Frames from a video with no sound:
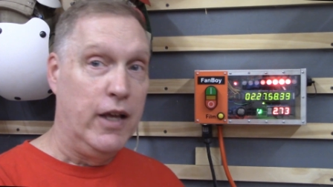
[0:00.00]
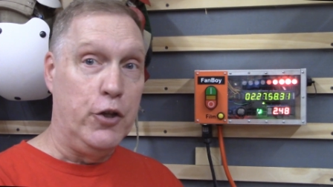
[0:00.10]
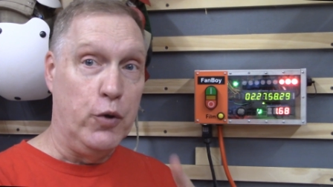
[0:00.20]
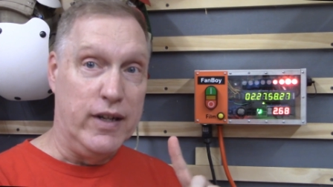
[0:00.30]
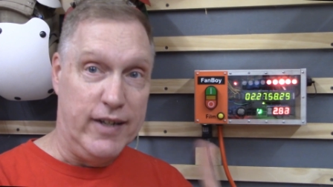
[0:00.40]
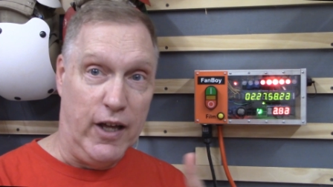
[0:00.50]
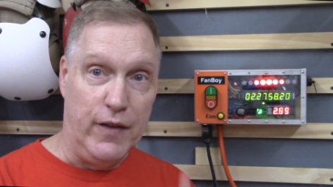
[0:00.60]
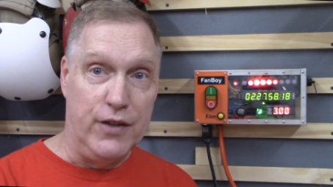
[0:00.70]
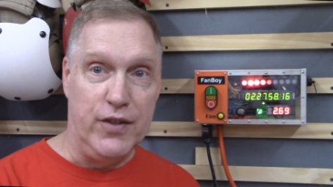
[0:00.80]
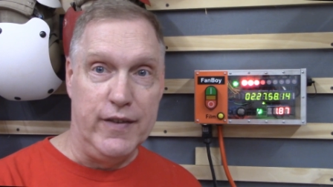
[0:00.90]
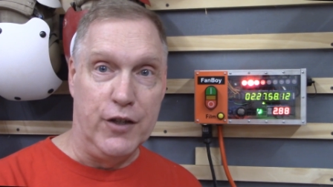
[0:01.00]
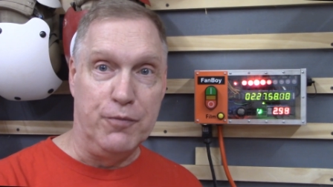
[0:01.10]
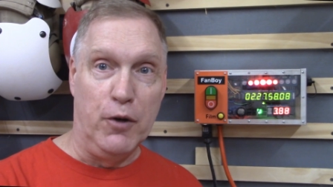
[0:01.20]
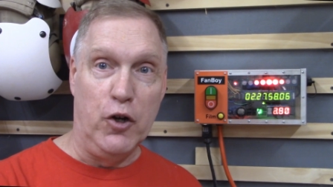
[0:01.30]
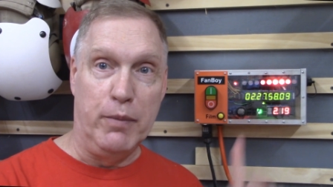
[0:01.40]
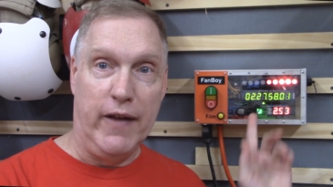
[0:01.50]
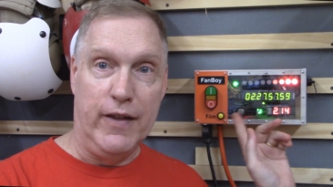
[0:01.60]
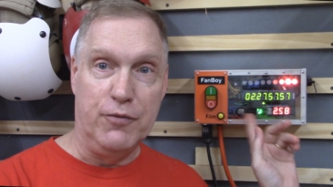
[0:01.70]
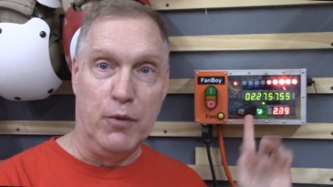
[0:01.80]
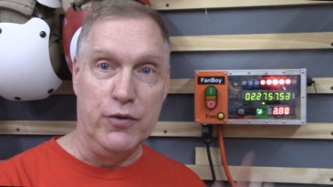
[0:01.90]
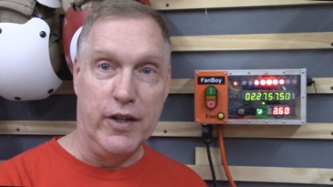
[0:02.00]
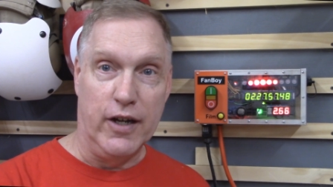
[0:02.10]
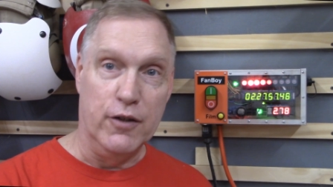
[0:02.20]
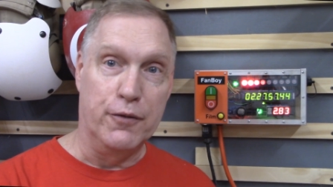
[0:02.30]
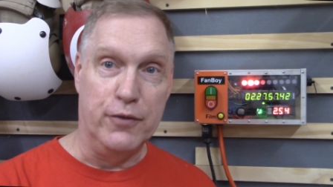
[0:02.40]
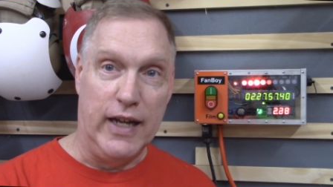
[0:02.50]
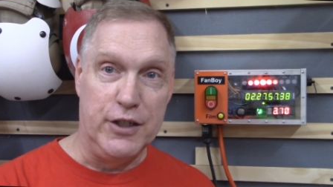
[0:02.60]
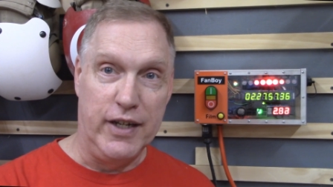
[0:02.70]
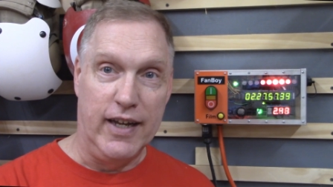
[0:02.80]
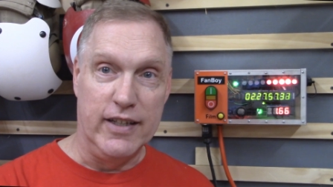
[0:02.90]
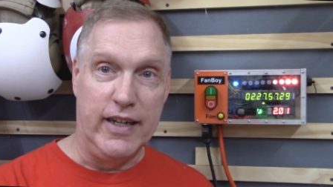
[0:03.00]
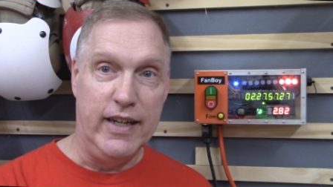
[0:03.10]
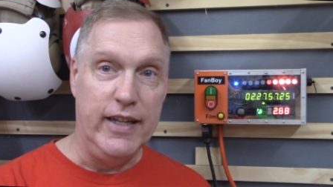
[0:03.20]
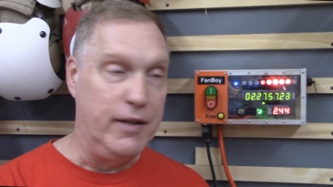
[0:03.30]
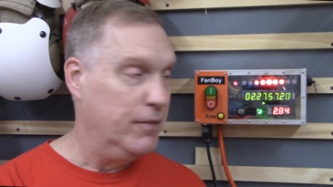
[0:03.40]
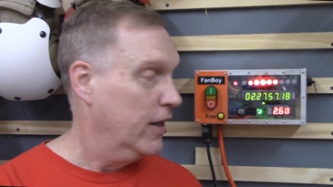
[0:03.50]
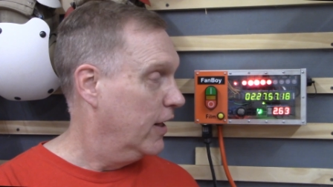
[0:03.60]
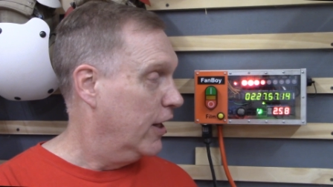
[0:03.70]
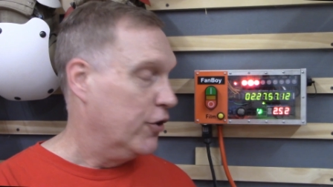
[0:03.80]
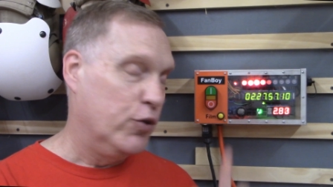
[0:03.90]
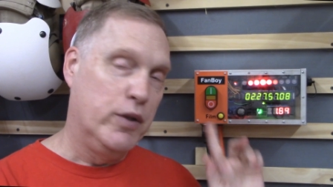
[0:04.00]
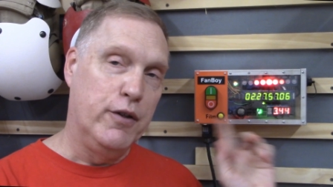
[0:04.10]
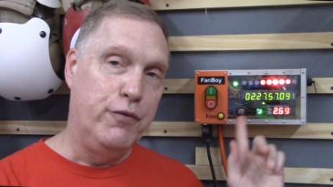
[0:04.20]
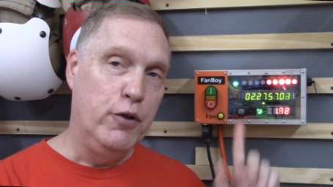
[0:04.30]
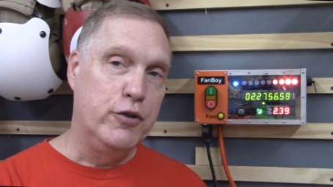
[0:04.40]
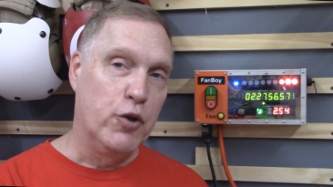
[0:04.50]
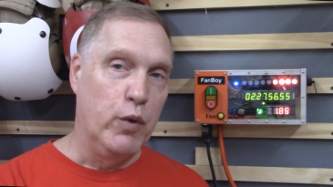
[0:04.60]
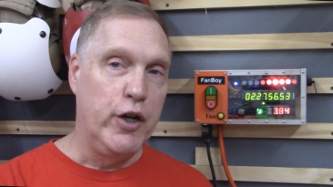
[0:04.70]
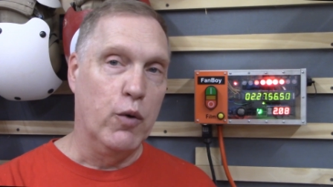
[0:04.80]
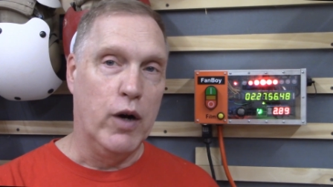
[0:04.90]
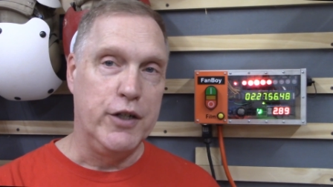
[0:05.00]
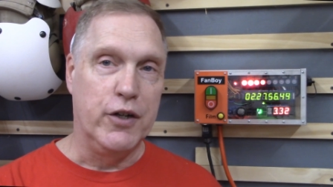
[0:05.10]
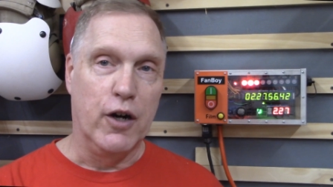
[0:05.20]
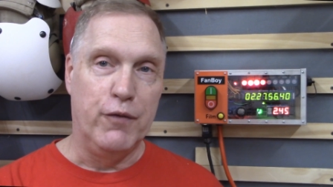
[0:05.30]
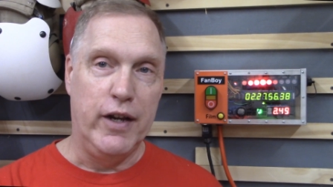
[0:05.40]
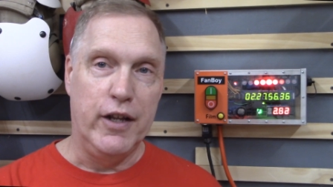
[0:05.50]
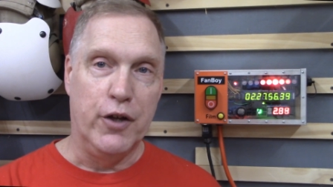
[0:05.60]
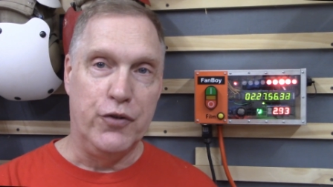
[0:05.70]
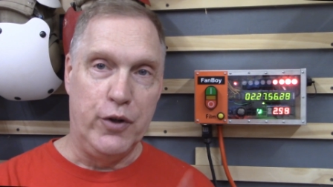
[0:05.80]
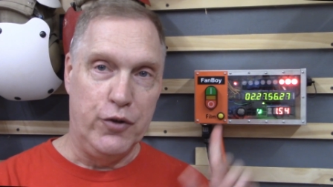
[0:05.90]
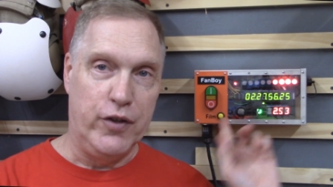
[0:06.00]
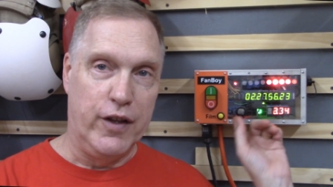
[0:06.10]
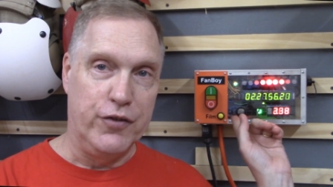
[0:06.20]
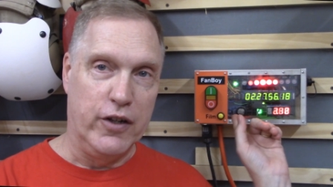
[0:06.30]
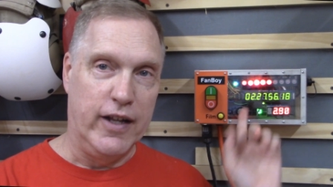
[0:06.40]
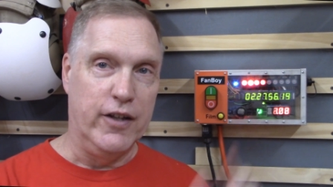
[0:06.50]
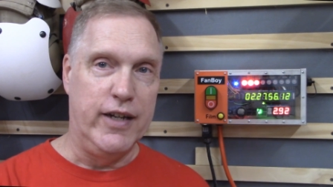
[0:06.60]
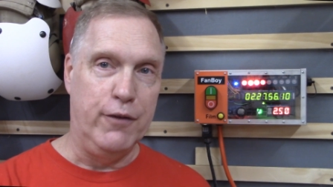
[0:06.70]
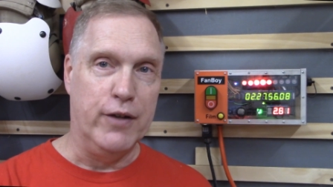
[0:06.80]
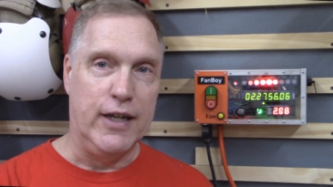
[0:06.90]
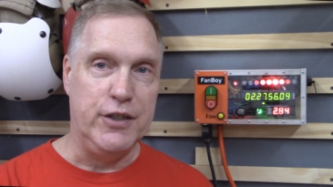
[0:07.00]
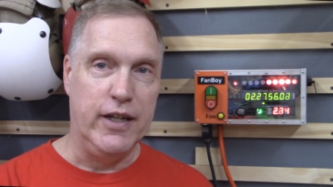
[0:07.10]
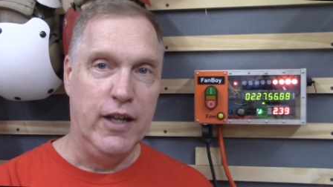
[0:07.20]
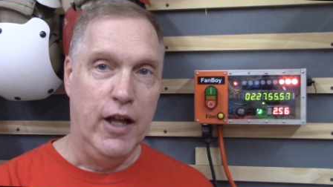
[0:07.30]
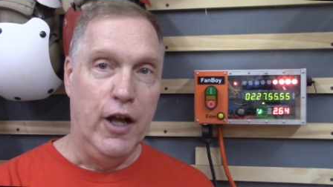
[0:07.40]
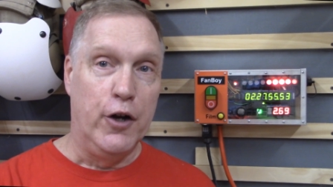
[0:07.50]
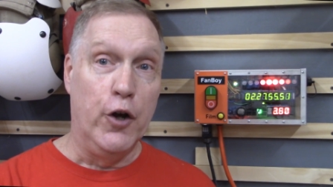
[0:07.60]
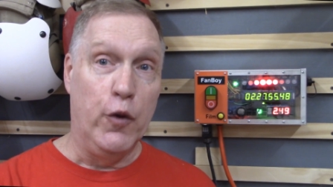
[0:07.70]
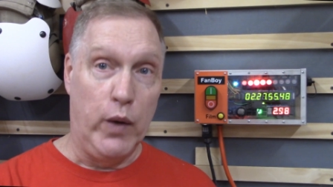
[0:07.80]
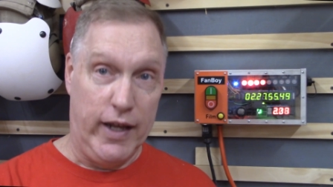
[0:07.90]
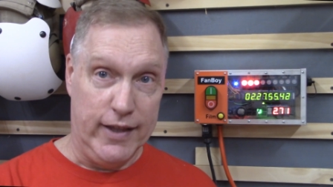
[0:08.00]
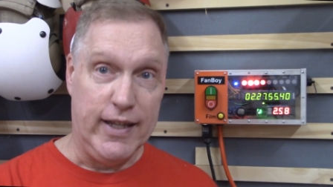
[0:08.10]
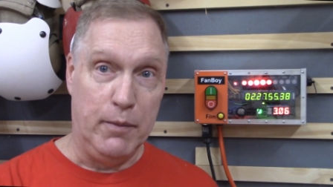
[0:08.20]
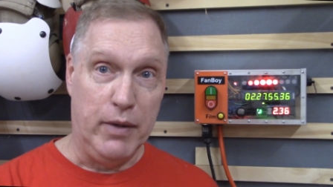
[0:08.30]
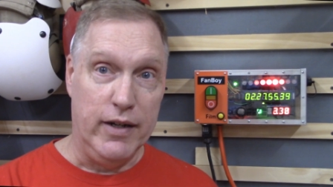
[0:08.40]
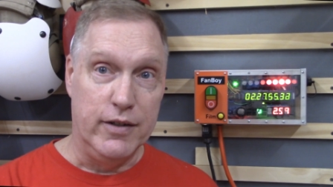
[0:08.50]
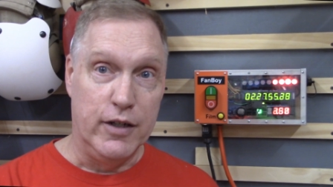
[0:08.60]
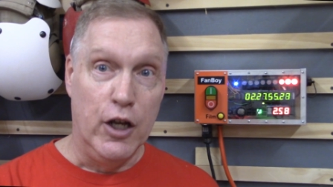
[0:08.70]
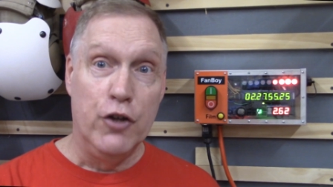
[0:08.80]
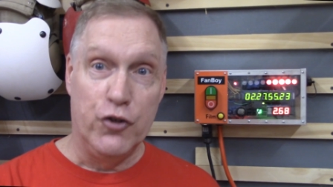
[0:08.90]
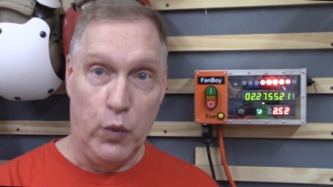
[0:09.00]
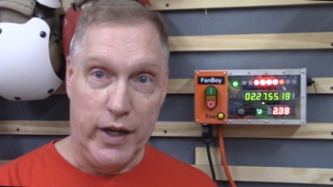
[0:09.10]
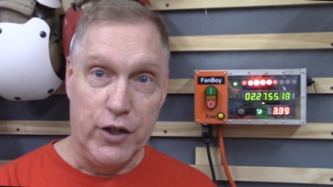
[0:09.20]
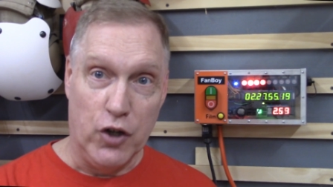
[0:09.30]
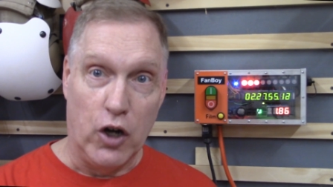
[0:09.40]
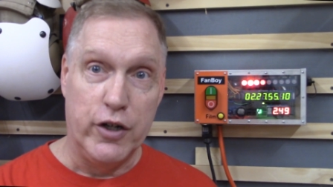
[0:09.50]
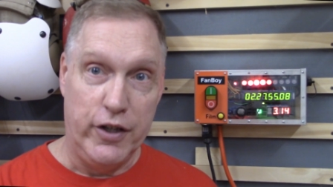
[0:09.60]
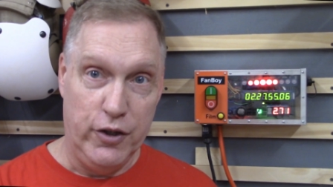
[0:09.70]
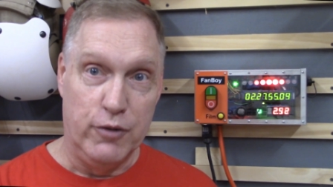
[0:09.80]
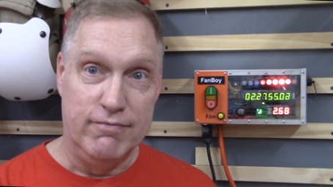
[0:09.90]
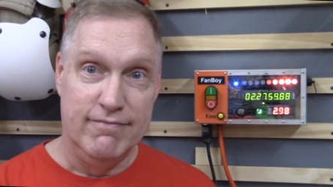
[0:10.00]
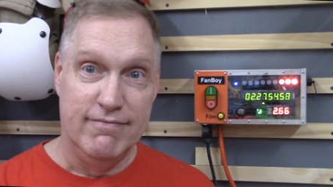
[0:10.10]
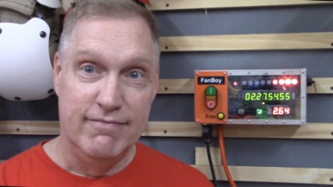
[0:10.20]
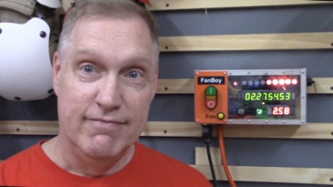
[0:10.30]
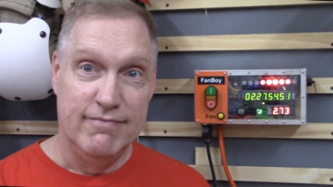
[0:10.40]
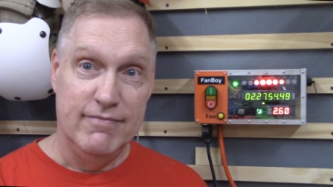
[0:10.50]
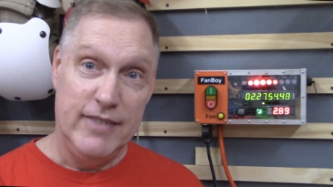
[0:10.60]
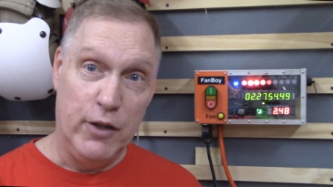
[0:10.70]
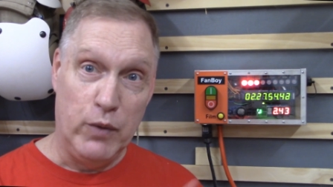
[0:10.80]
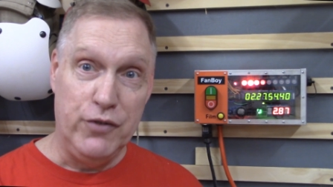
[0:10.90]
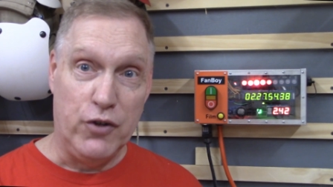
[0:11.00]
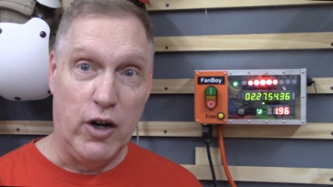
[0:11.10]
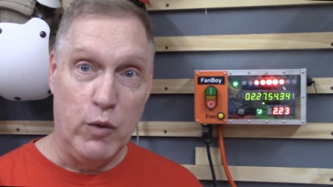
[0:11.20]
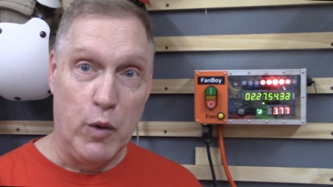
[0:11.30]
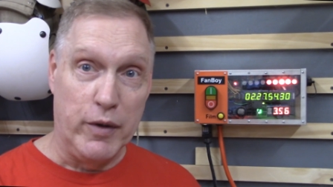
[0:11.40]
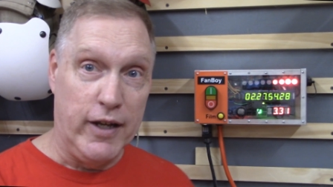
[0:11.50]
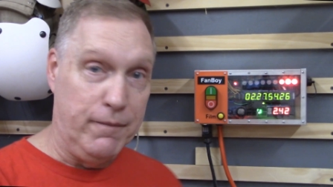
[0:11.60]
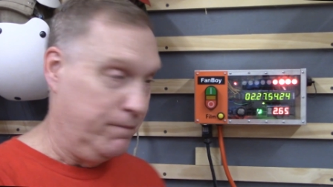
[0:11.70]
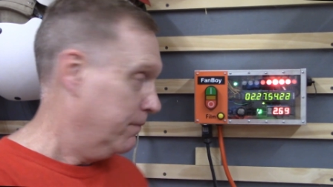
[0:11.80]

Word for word: You can tell that it's in this mode by this multicolor flashing LED. So in the future, when you're watching our videos and you see this little LED flashing, know that we hit that button so we could talk to you. Then restart it when we're done.